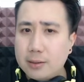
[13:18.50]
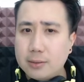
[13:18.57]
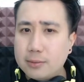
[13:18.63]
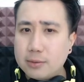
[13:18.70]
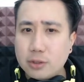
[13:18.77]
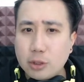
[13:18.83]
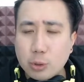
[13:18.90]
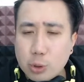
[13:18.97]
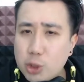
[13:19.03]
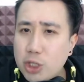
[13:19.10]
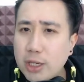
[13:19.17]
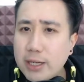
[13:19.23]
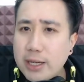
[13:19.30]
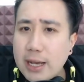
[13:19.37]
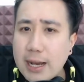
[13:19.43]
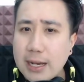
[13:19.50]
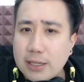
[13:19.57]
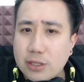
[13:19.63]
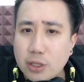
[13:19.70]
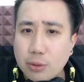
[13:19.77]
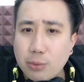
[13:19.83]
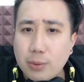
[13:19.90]
usually I
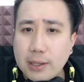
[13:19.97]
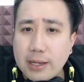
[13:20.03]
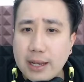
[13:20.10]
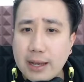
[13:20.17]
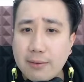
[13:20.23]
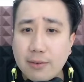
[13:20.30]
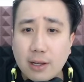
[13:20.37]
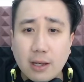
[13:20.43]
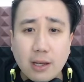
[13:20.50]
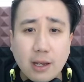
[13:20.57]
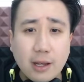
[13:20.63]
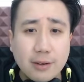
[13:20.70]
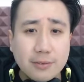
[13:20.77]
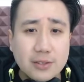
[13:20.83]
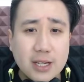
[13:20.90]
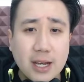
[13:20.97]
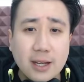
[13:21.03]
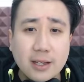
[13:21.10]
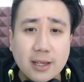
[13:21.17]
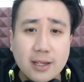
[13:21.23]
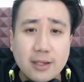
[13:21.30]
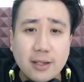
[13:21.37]
don't really have a lot of
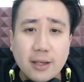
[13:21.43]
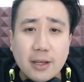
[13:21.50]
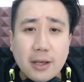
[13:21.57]
target,